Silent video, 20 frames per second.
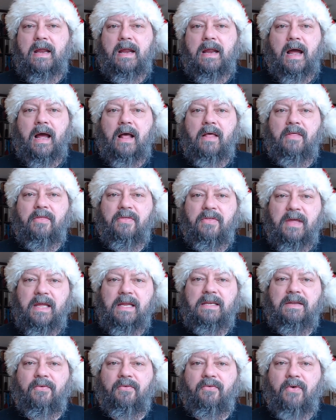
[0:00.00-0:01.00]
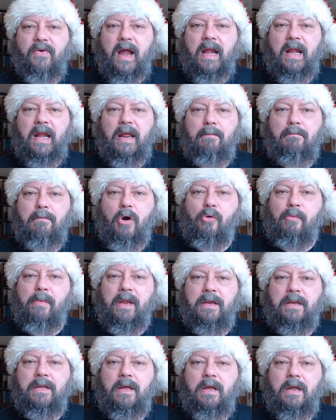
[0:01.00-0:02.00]
uh, the defining
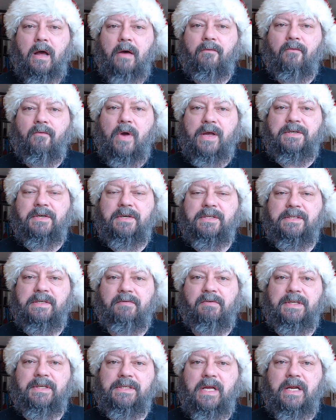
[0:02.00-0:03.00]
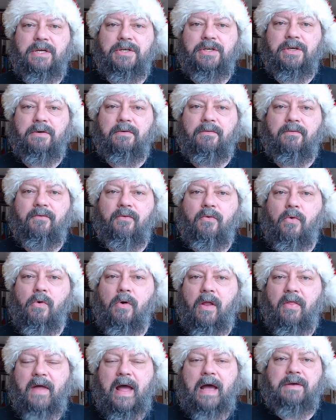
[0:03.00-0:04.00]
moment of Western civilization
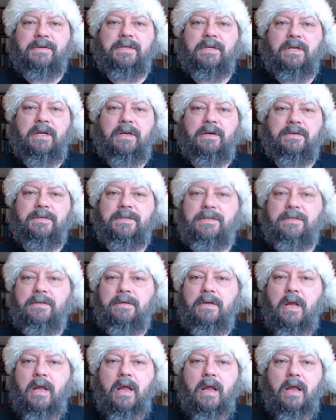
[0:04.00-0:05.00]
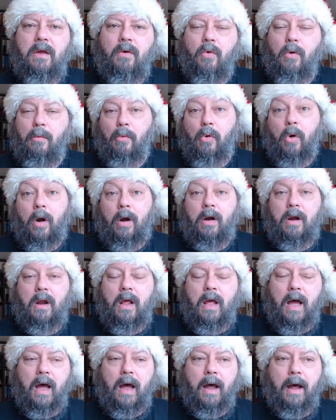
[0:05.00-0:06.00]
for a thousand years or more.
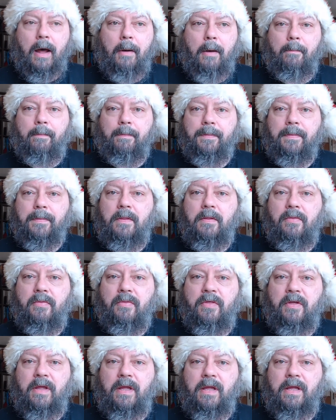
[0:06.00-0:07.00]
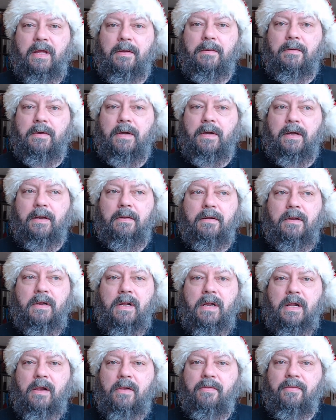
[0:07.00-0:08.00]
Um, the uh,
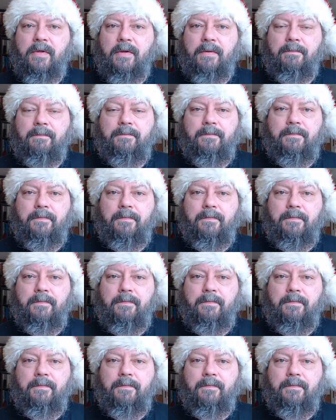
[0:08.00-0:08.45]
the